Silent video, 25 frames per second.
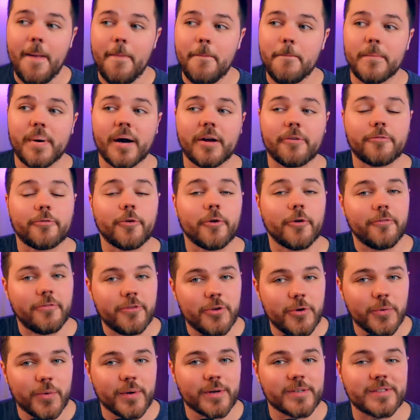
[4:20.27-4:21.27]
But for
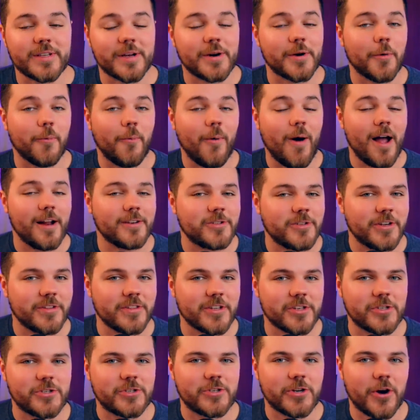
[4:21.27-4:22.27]
viewers that are watching
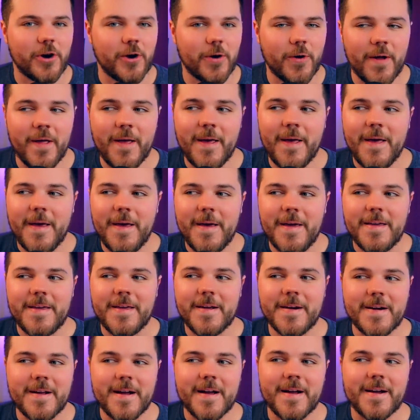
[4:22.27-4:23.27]
this show,
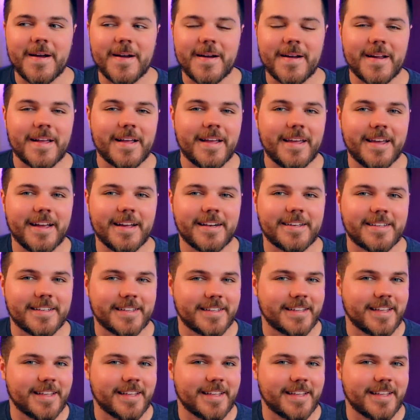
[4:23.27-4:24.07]
you're not going to get to